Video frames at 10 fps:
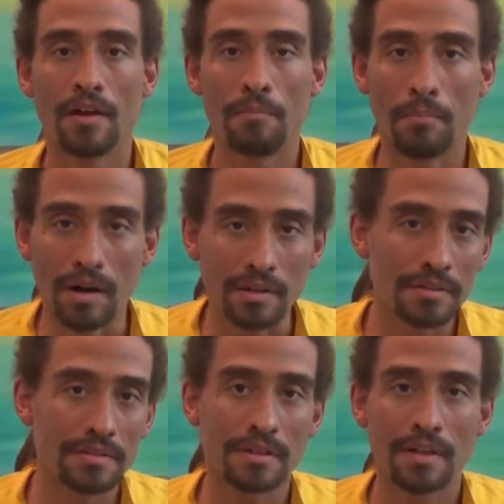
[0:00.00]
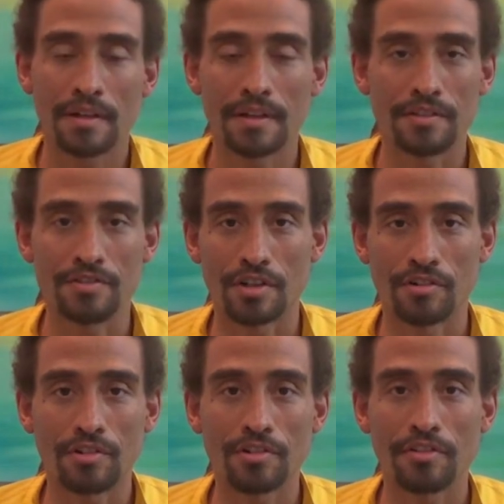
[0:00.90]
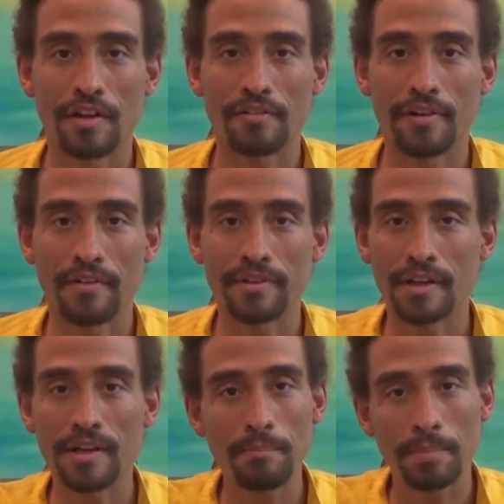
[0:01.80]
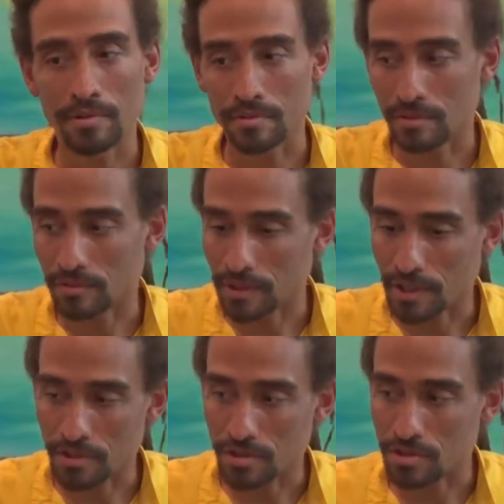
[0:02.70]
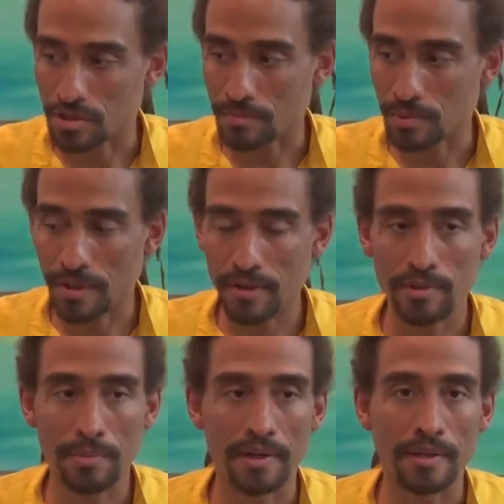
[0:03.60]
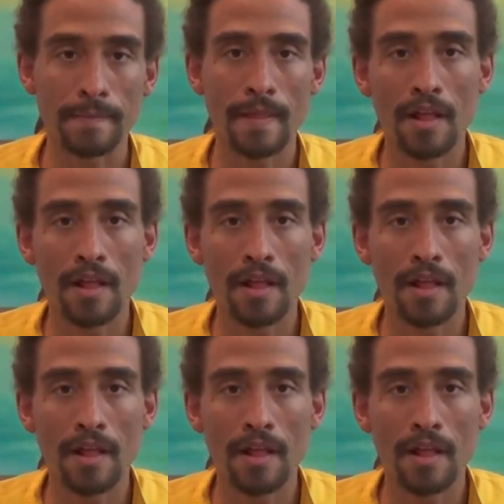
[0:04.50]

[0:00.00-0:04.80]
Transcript: Monks in general or thought of having impersonal relationships with everybody.